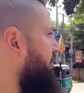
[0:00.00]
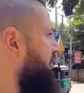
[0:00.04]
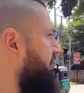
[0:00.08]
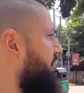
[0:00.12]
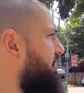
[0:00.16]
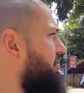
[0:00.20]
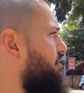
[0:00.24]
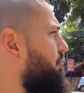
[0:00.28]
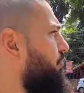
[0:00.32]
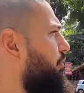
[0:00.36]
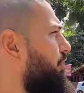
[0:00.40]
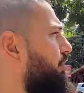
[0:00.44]

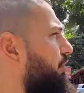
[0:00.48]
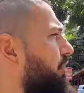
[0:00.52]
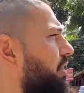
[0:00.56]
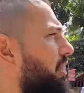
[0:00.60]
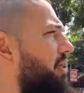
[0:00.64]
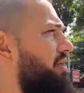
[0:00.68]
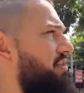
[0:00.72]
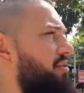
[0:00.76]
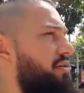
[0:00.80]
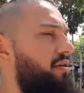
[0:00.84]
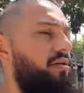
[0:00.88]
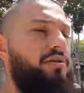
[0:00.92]
This is what you
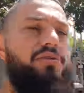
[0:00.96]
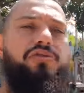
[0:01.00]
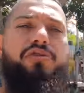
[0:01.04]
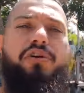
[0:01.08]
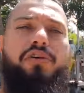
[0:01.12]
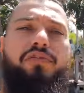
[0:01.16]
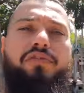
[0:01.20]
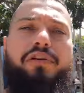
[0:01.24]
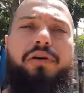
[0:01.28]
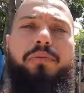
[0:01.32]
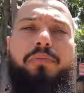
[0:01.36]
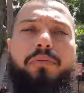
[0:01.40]
get,
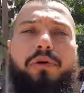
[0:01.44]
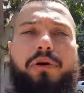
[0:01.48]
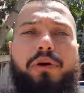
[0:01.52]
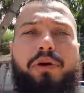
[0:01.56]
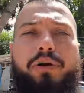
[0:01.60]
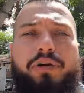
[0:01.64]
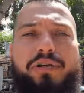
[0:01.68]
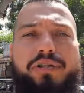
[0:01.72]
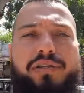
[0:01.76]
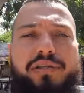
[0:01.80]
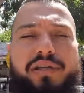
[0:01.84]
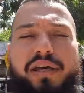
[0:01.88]
surfing
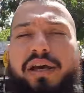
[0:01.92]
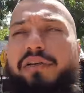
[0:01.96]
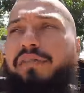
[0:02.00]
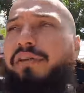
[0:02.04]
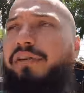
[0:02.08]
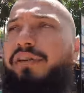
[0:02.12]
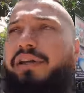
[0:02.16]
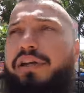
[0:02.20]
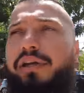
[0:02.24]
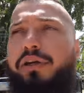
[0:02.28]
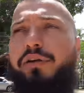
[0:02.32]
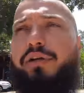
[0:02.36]
boards,
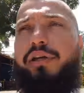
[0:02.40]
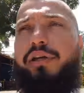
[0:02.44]
everything you